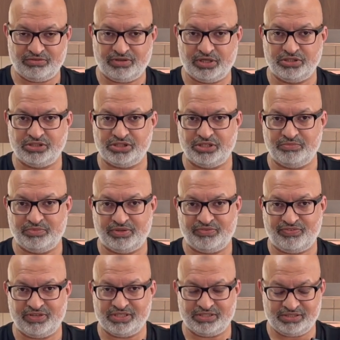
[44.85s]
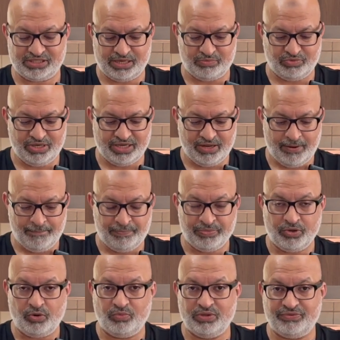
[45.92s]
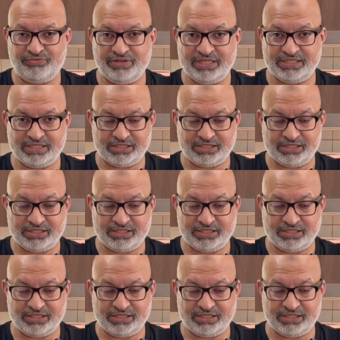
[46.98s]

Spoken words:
consume the same week or we'll freeze it.